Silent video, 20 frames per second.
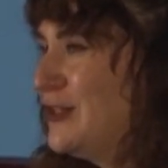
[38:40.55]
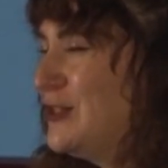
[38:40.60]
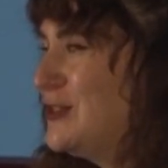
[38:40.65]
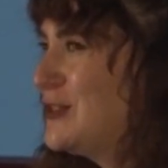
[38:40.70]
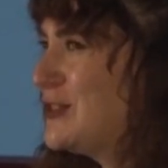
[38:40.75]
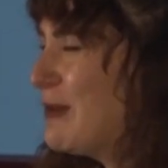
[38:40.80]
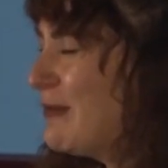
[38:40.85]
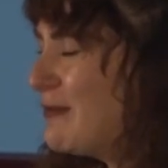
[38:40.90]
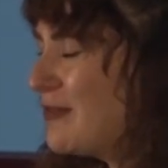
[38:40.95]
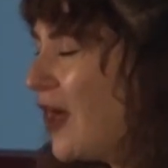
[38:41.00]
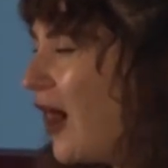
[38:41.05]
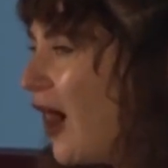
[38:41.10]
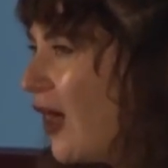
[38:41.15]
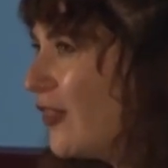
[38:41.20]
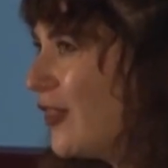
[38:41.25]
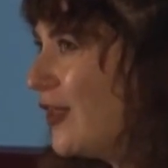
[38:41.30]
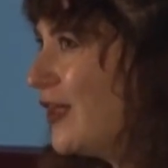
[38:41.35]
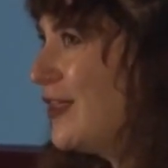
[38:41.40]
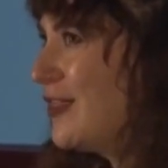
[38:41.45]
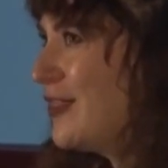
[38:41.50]
some of the
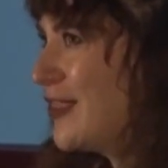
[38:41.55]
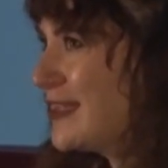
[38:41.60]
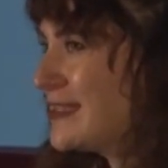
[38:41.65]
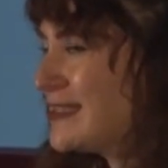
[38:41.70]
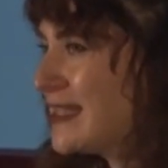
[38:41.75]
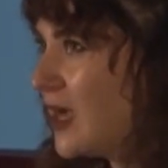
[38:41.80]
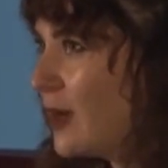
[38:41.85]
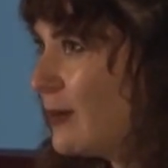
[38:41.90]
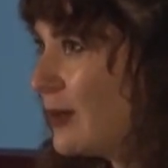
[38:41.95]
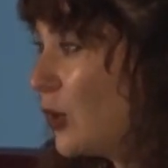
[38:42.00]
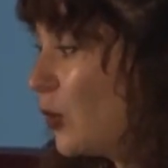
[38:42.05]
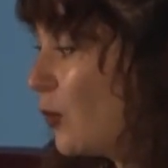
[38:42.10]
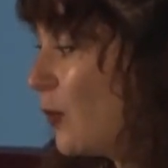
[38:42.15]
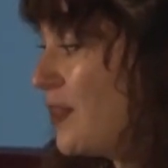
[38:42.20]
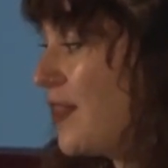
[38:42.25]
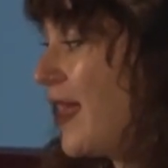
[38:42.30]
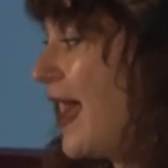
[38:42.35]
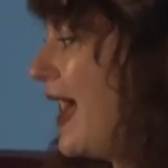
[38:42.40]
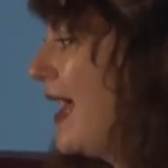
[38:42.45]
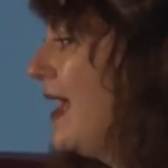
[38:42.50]
other things that come along
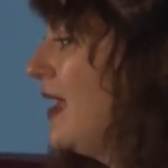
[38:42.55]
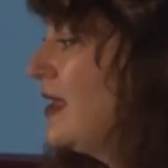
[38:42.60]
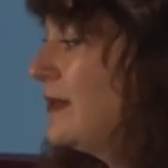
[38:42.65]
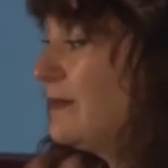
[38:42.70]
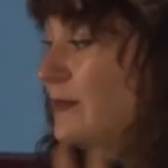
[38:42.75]
with that,